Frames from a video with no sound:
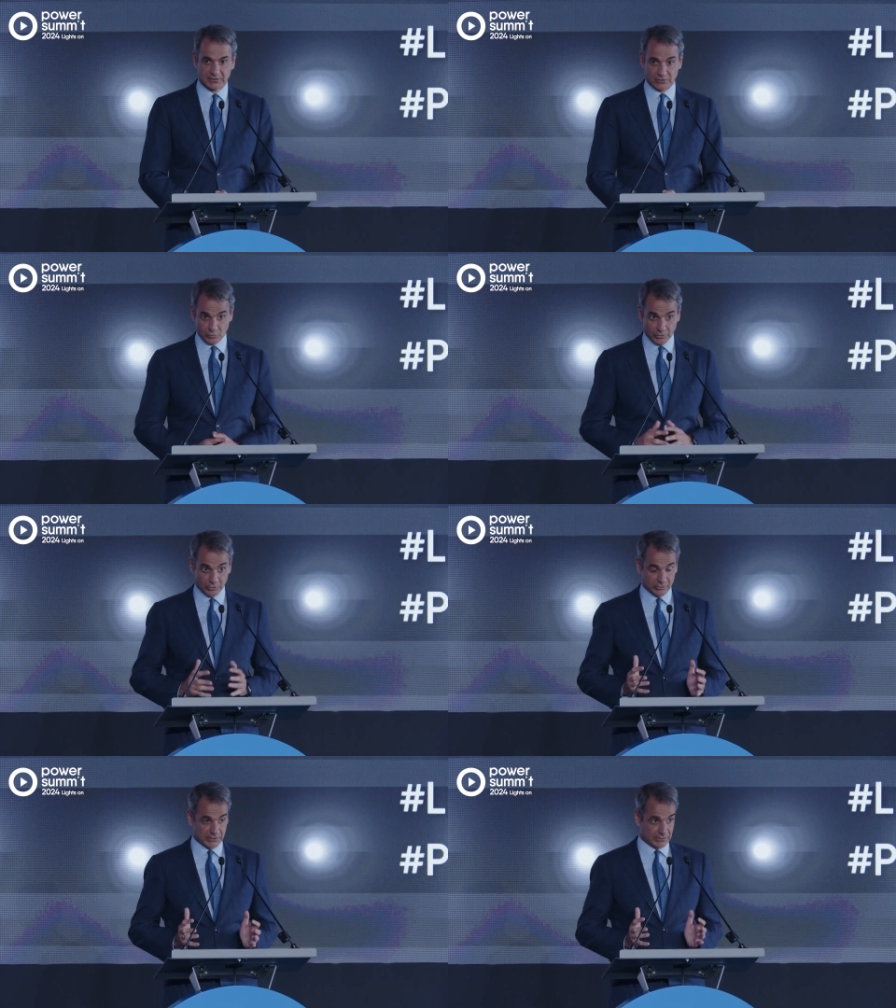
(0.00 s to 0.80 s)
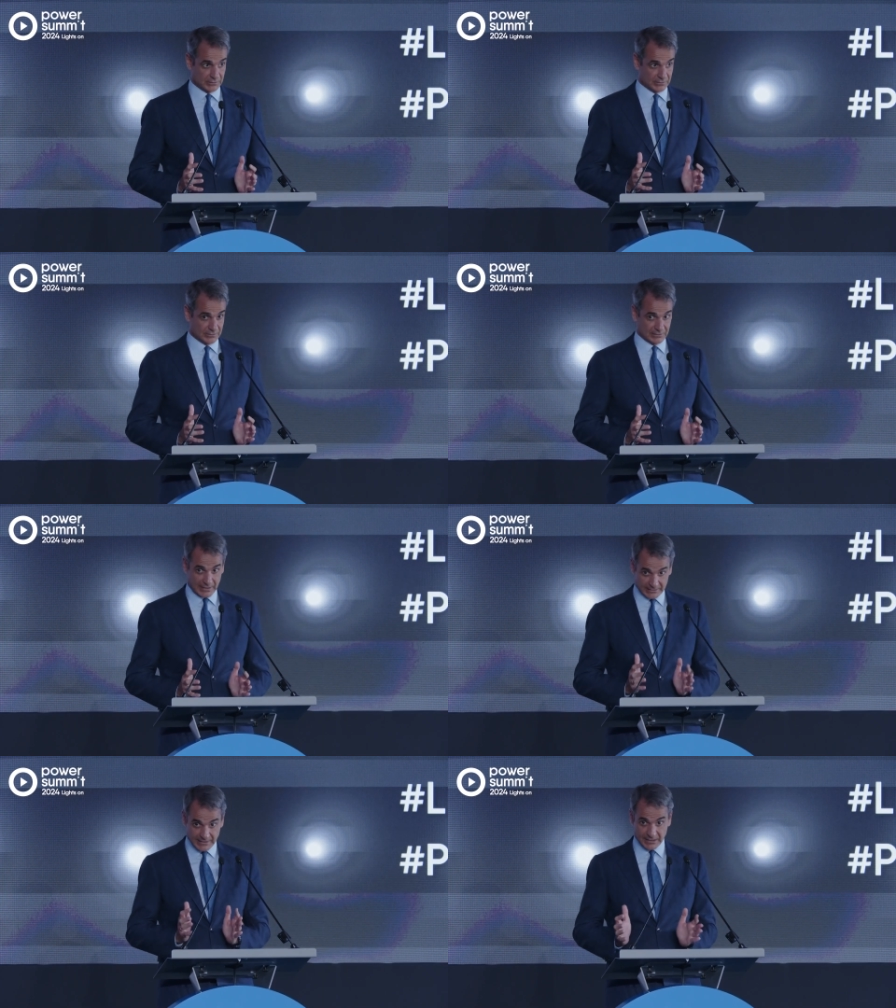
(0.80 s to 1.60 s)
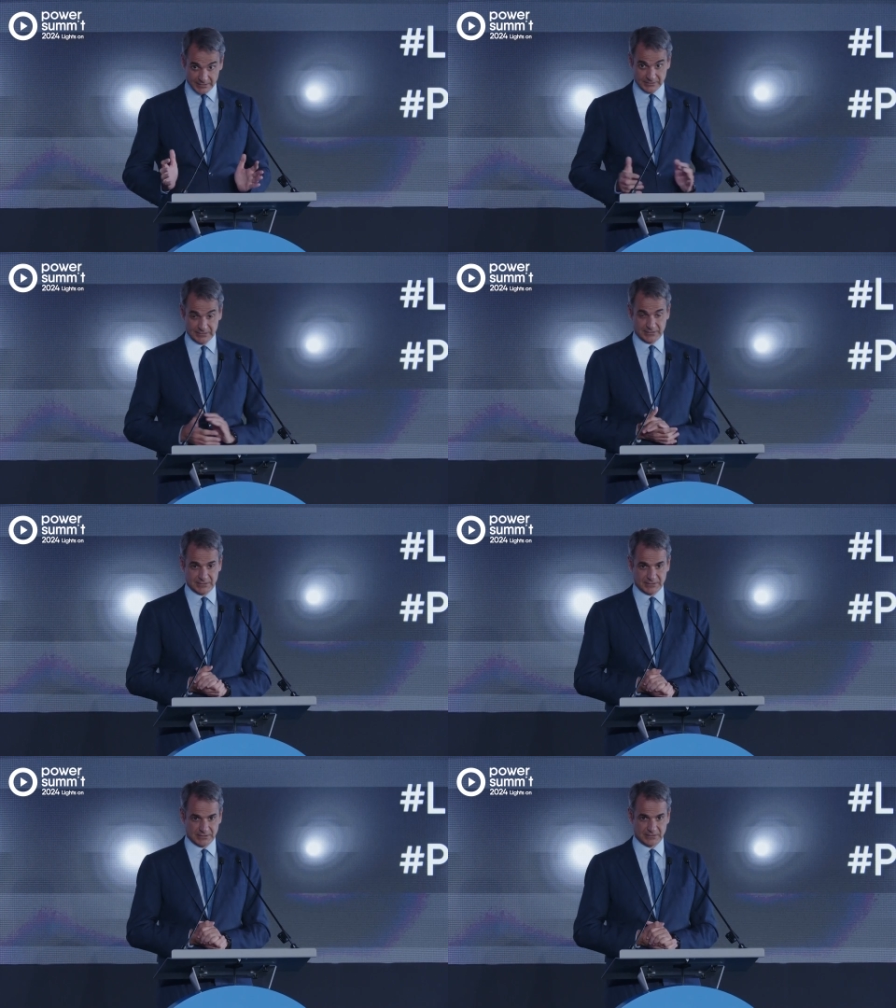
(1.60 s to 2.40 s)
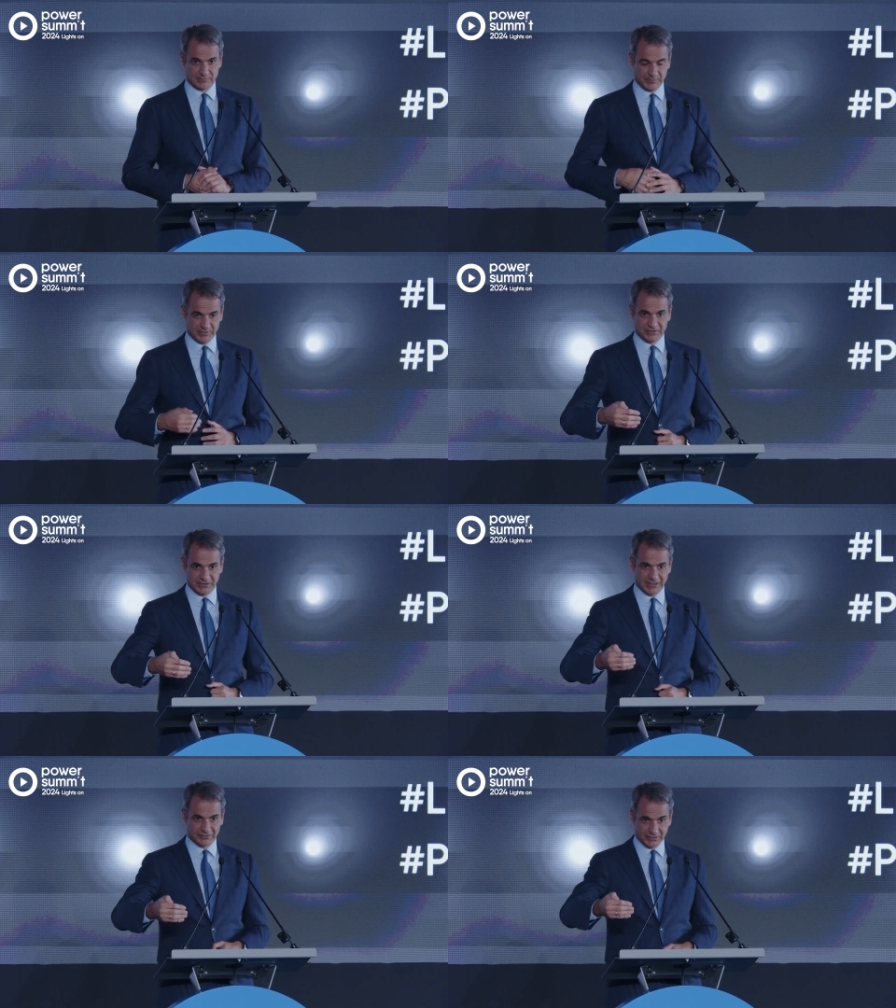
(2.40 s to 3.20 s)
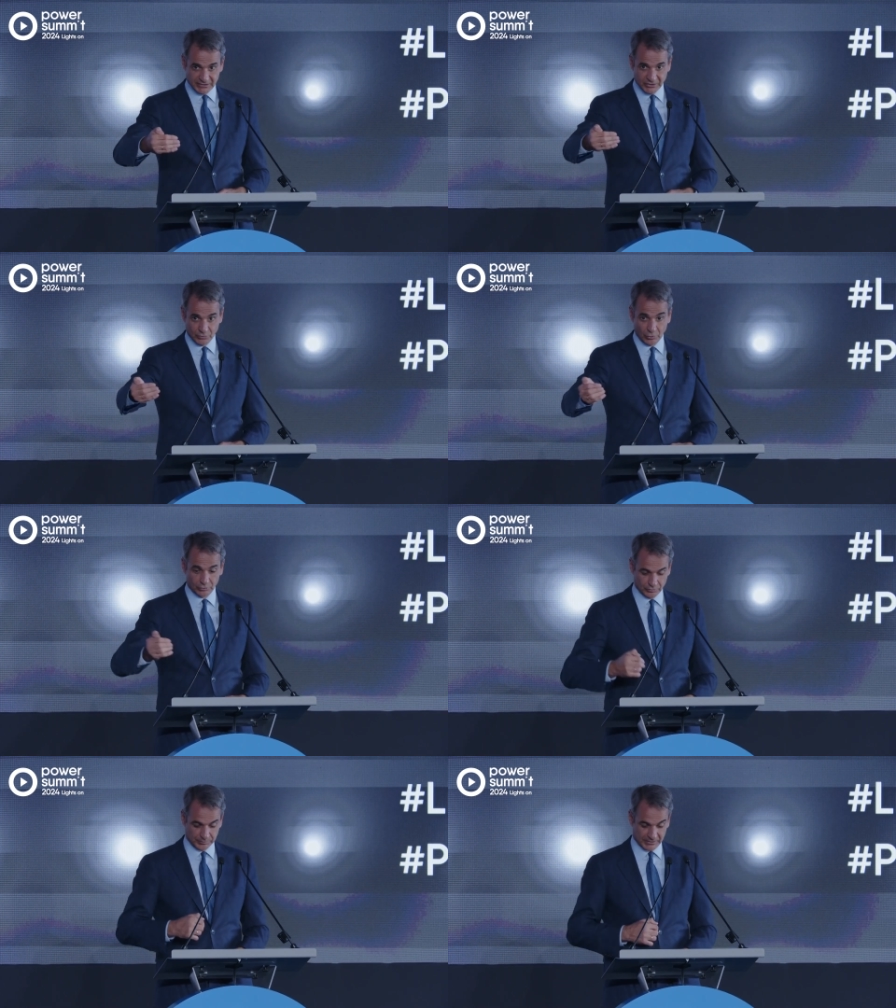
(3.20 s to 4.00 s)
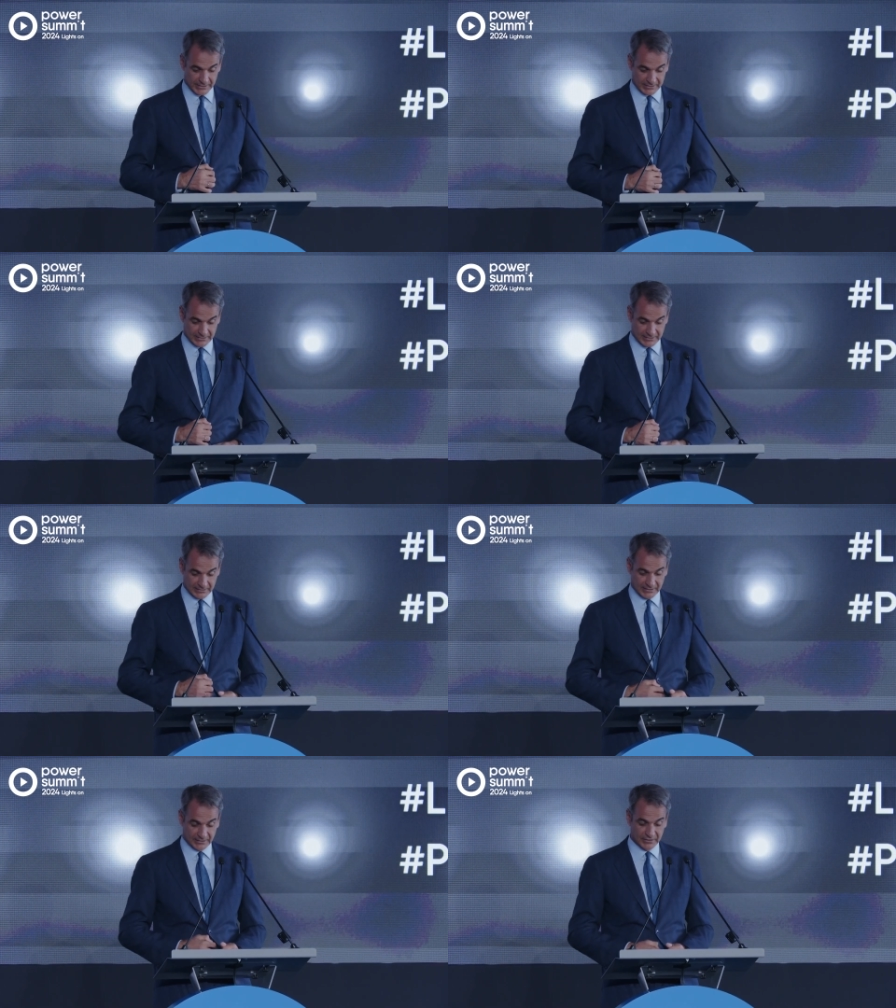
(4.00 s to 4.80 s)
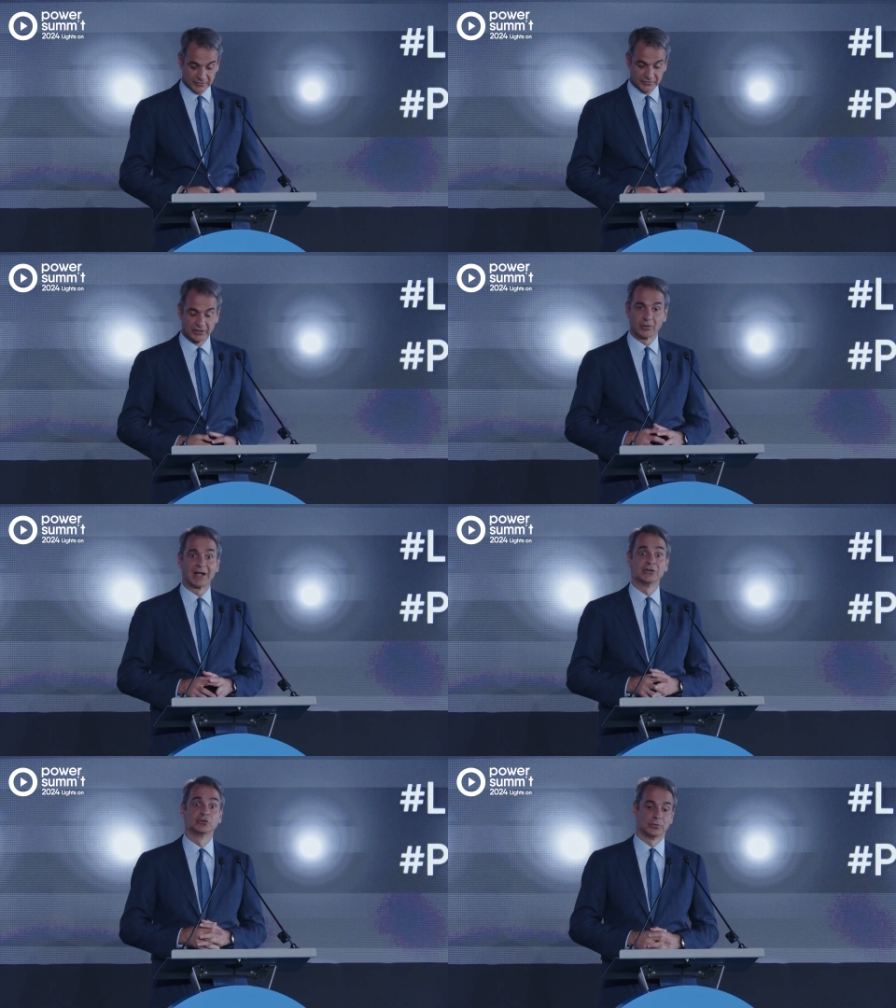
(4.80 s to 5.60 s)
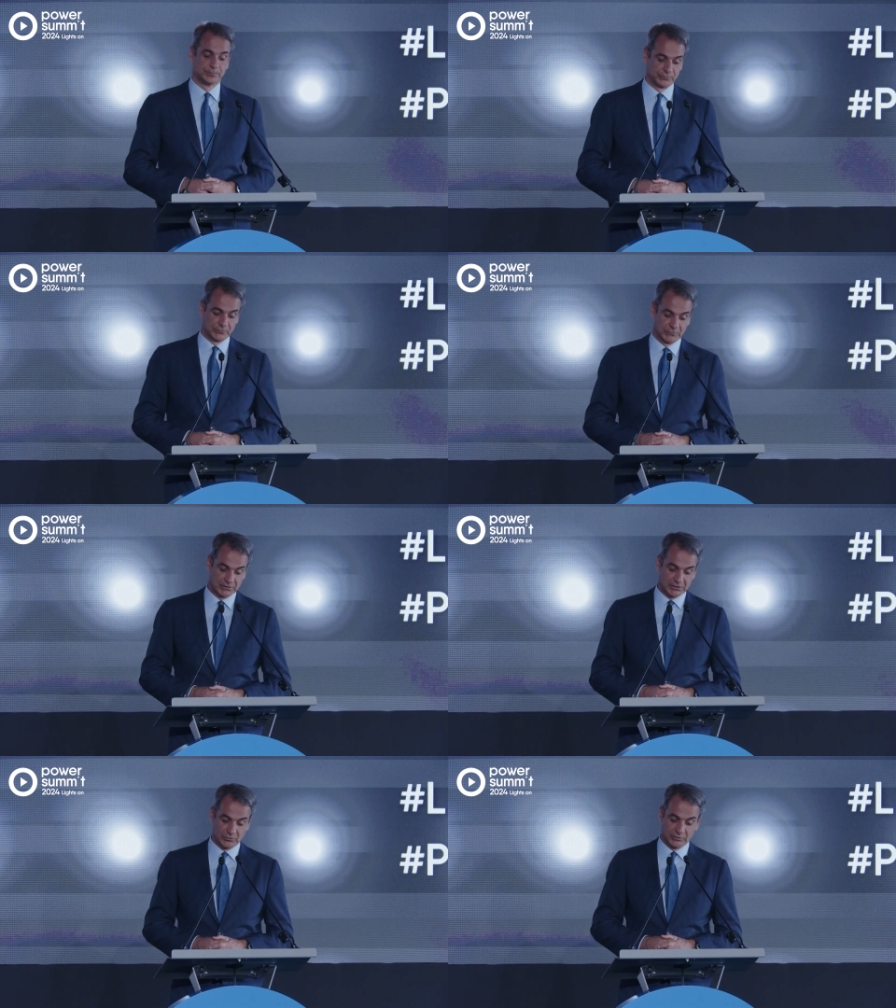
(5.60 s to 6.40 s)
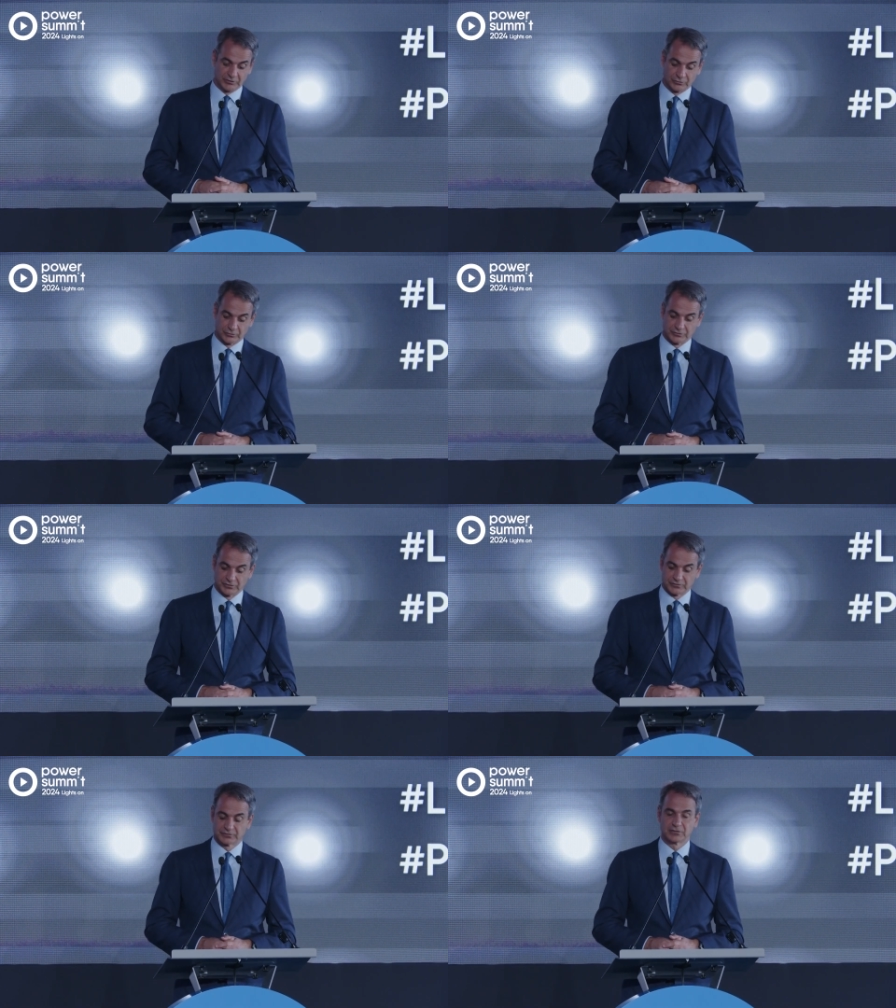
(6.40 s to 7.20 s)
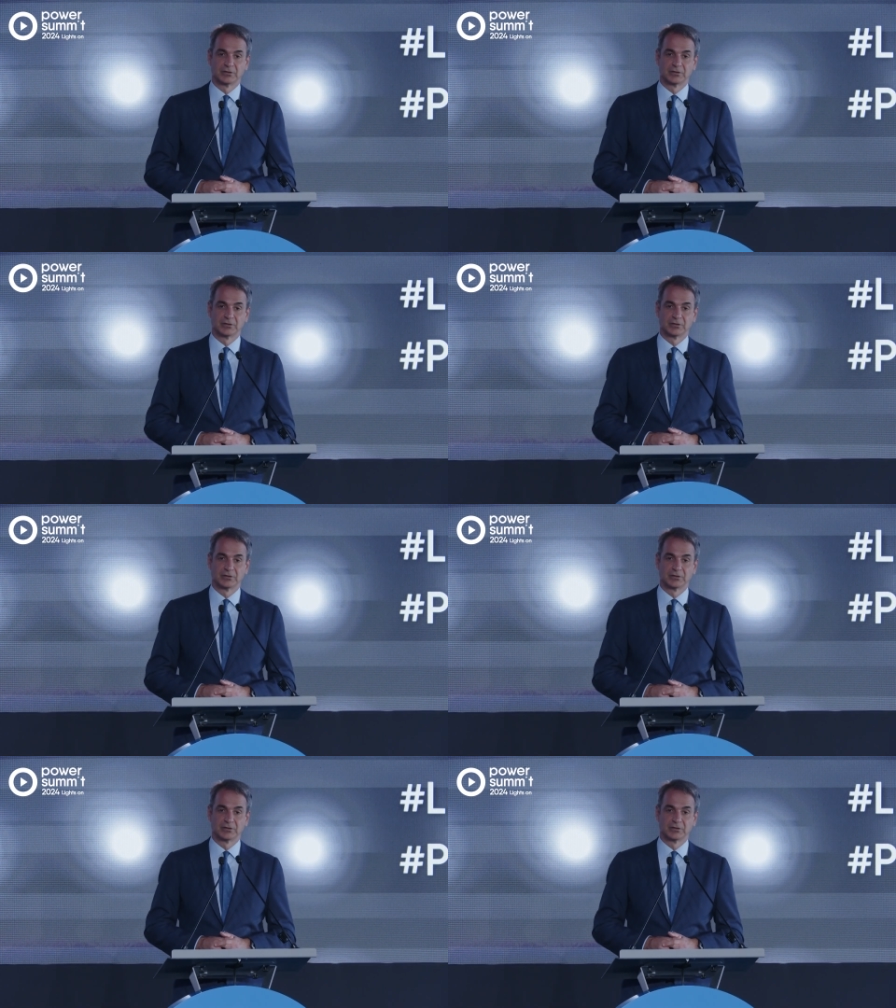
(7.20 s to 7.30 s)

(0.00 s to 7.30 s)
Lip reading: We're looking again, and PPC has a leading role to play in this, in our hydro resources,